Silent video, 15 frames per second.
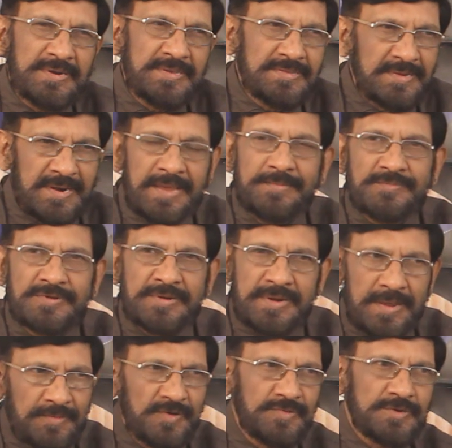is name
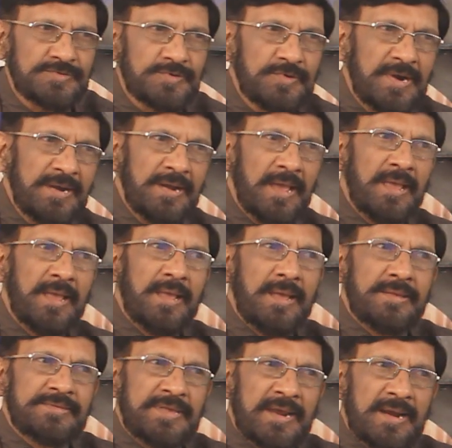of the student.
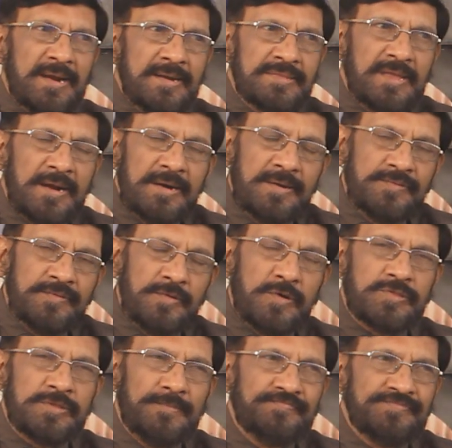Second, third,
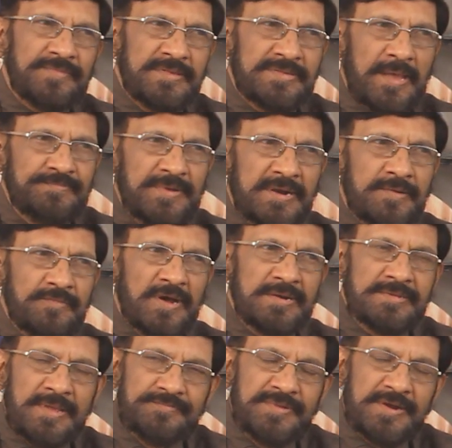fourth. Subject
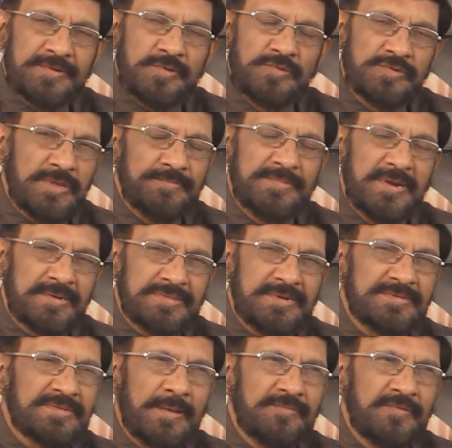1, subject 2, subject 3,
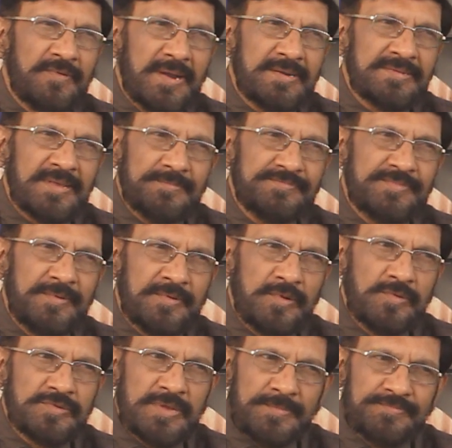sub 1, subject
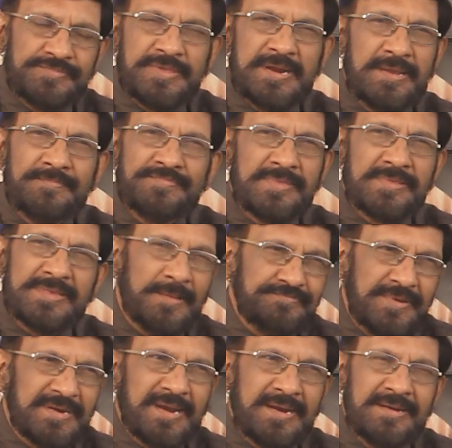2, sub 3.
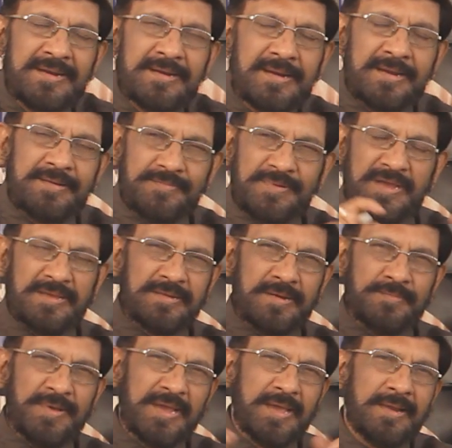Subject I didn't write because it
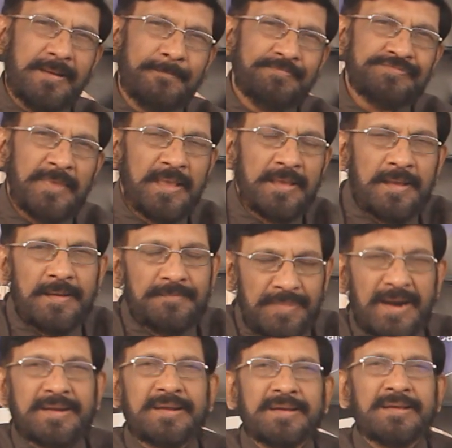is bigger.
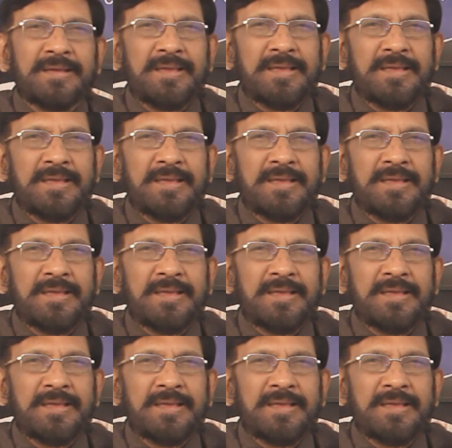But